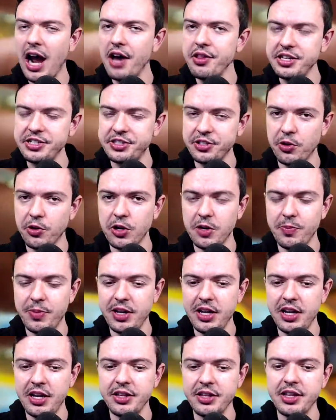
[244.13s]
of this is going to
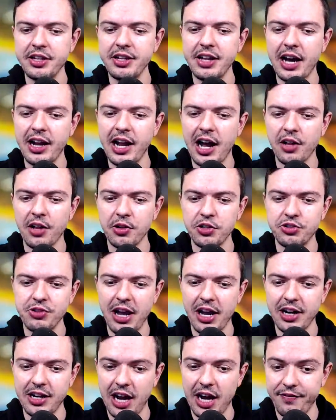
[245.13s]
be the non-hollow
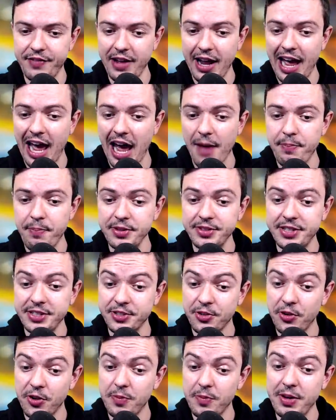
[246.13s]
Dragonite. If that happens, it's
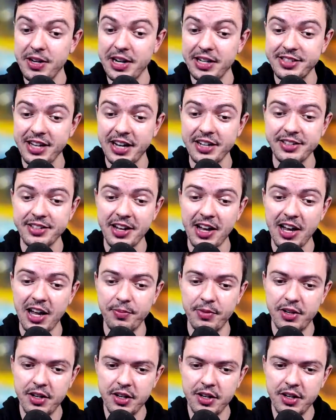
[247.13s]
going to be an exciting time.